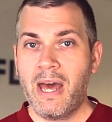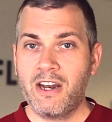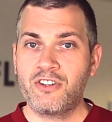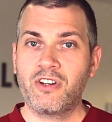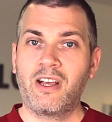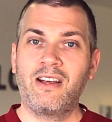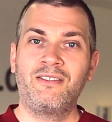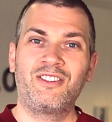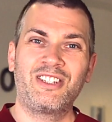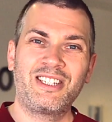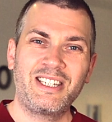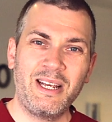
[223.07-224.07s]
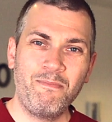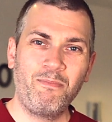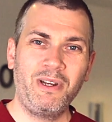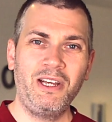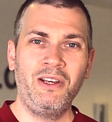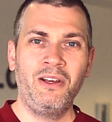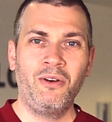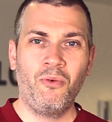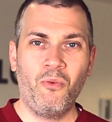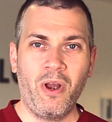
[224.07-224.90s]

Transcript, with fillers: Manager can simply